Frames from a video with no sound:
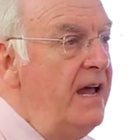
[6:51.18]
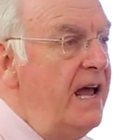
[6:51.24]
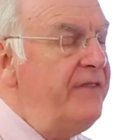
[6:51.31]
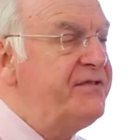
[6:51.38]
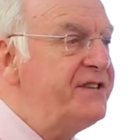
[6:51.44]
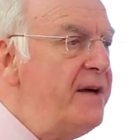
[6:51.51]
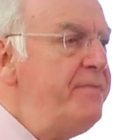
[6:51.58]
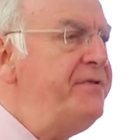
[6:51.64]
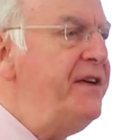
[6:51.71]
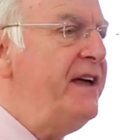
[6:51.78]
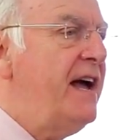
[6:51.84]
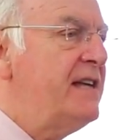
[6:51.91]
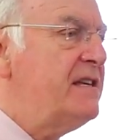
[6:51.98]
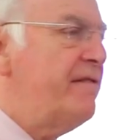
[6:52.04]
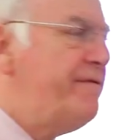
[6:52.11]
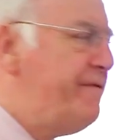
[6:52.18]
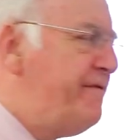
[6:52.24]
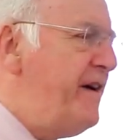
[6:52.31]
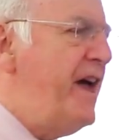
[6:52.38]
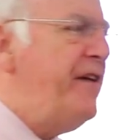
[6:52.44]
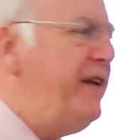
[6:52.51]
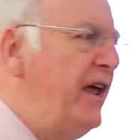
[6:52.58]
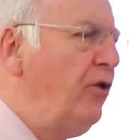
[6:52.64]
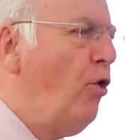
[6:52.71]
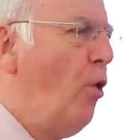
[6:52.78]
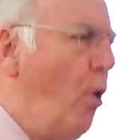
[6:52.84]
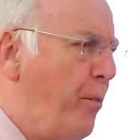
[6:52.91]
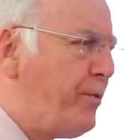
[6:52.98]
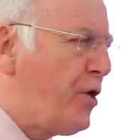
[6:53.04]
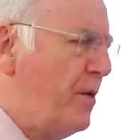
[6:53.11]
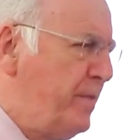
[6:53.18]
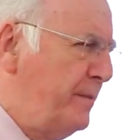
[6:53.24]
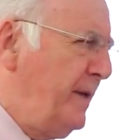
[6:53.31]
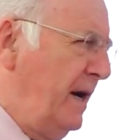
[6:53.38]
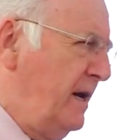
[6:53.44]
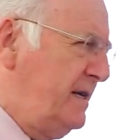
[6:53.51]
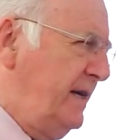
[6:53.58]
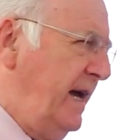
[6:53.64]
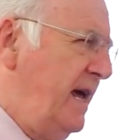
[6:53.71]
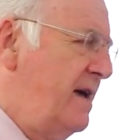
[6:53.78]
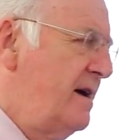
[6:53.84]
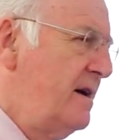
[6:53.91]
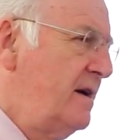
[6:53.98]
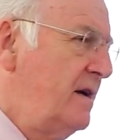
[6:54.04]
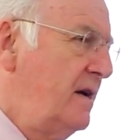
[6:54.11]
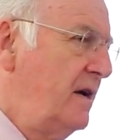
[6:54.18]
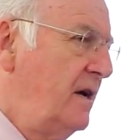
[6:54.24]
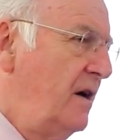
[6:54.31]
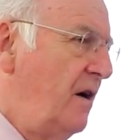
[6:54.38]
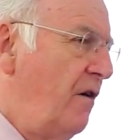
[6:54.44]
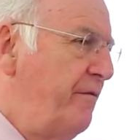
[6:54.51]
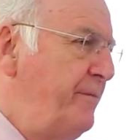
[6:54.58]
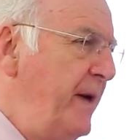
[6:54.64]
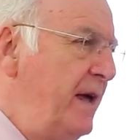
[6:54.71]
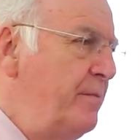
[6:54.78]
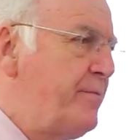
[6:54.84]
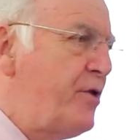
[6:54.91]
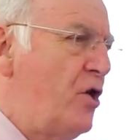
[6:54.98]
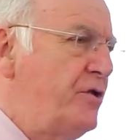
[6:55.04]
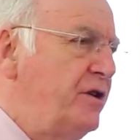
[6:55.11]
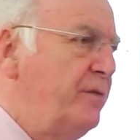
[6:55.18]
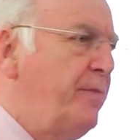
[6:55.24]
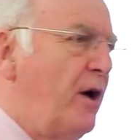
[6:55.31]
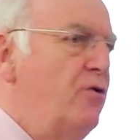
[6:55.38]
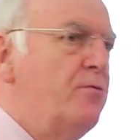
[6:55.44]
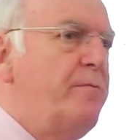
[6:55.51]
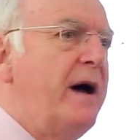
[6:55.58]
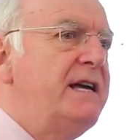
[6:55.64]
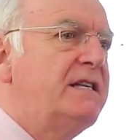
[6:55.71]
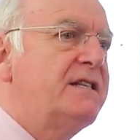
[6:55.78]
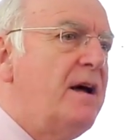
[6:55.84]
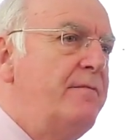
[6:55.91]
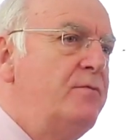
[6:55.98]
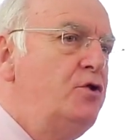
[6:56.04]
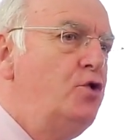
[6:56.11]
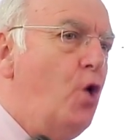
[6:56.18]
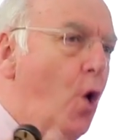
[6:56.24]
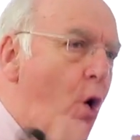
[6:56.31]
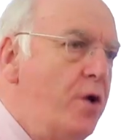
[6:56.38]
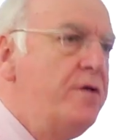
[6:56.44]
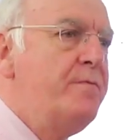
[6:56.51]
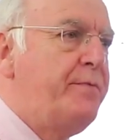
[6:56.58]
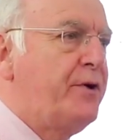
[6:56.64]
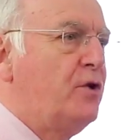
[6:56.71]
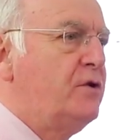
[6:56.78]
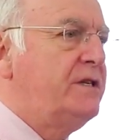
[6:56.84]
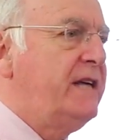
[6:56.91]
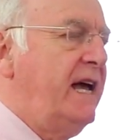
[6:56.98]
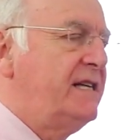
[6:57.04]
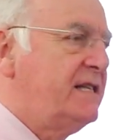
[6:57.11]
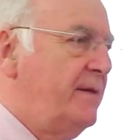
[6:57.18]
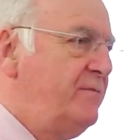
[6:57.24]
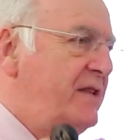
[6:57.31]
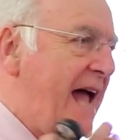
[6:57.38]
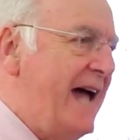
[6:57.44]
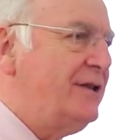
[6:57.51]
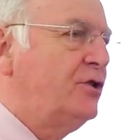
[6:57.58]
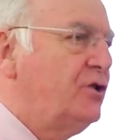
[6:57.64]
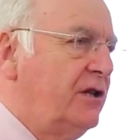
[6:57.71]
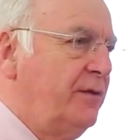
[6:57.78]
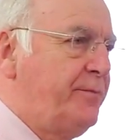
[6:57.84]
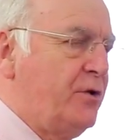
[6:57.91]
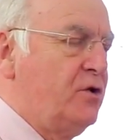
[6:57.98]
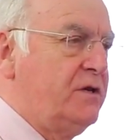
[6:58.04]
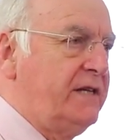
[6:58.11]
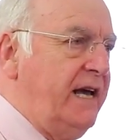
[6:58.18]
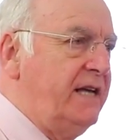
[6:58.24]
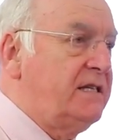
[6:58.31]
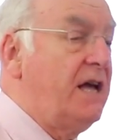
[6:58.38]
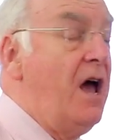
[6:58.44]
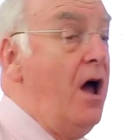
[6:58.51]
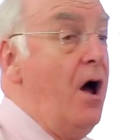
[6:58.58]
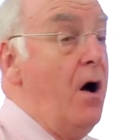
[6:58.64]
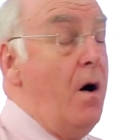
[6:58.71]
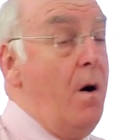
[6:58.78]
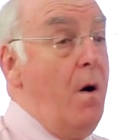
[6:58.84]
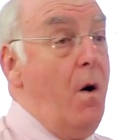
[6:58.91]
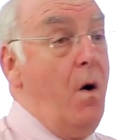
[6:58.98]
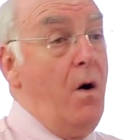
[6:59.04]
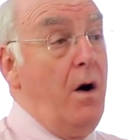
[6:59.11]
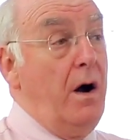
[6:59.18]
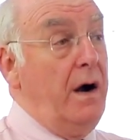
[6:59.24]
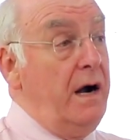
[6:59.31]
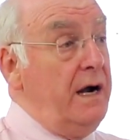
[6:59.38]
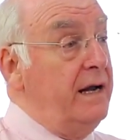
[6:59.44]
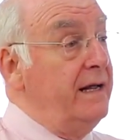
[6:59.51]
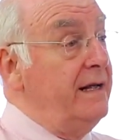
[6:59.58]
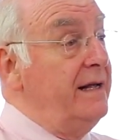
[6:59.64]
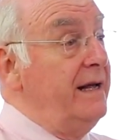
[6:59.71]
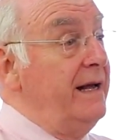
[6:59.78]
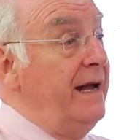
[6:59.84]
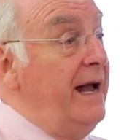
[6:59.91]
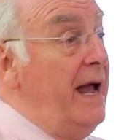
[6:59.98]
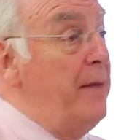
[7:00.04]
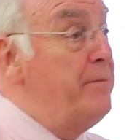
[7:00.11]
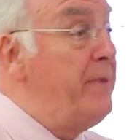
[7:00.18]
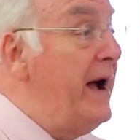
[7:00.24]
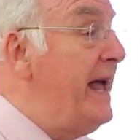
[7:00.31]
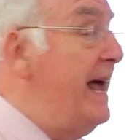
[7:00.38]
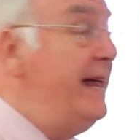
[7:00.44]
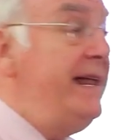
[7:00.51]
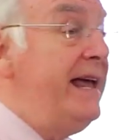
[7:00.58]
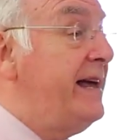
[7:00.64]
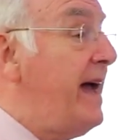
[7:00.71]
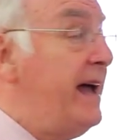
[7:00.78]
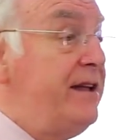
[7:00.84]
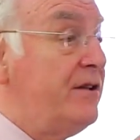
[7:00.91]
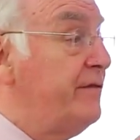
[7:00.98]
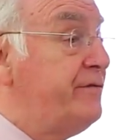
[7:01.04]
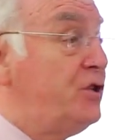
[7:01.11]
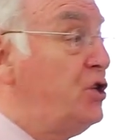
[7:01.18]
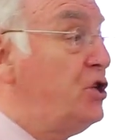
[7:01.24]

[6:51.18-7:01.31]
If something has a very low probability of being brought about by some known process, some natural process, or by any kind of